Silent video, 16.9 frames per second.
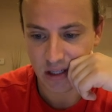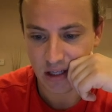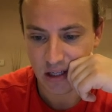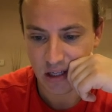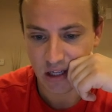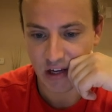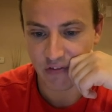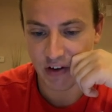
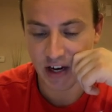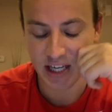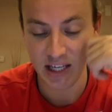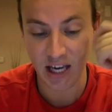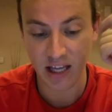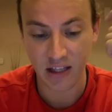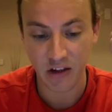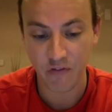If
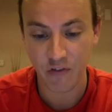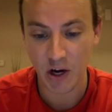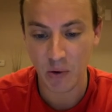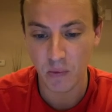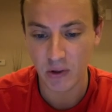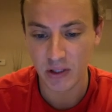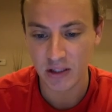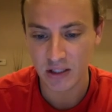I
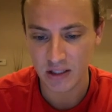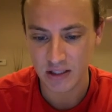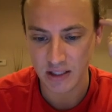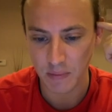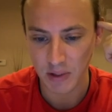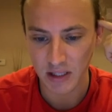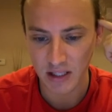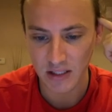win this,
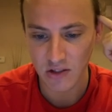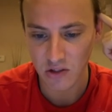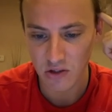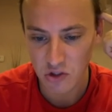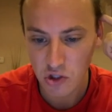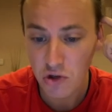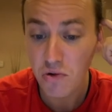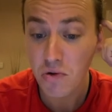I mean, this is a
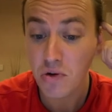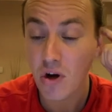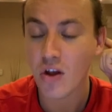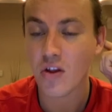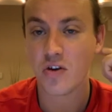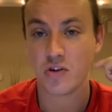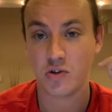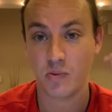
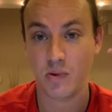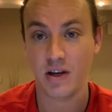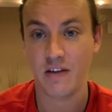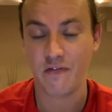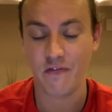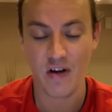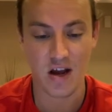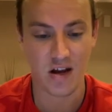
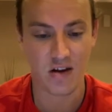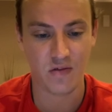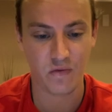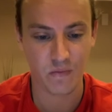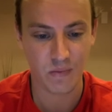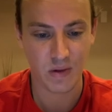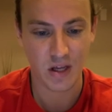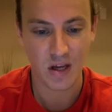$2.25.
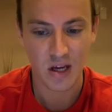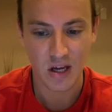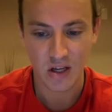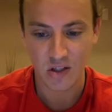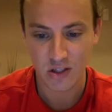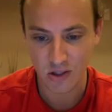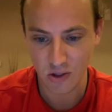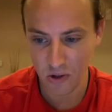
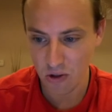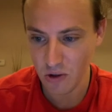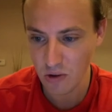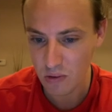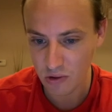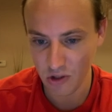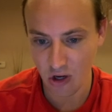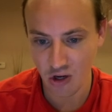
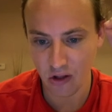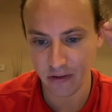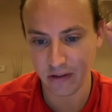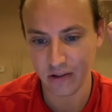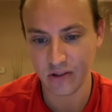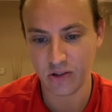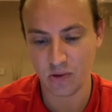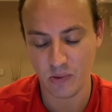
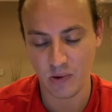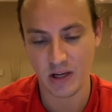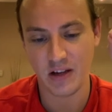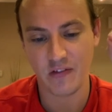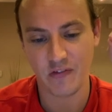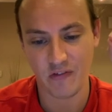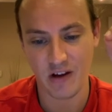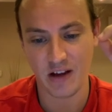
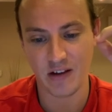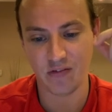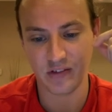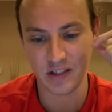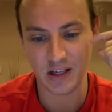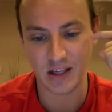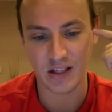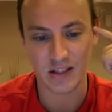
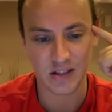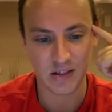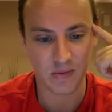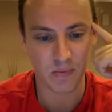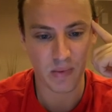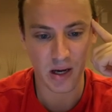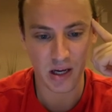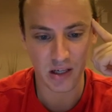
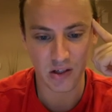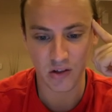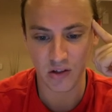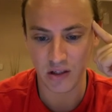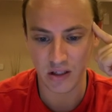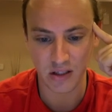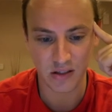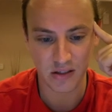$2.25. My
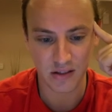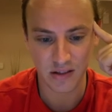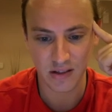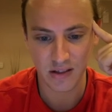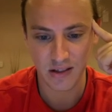goodness.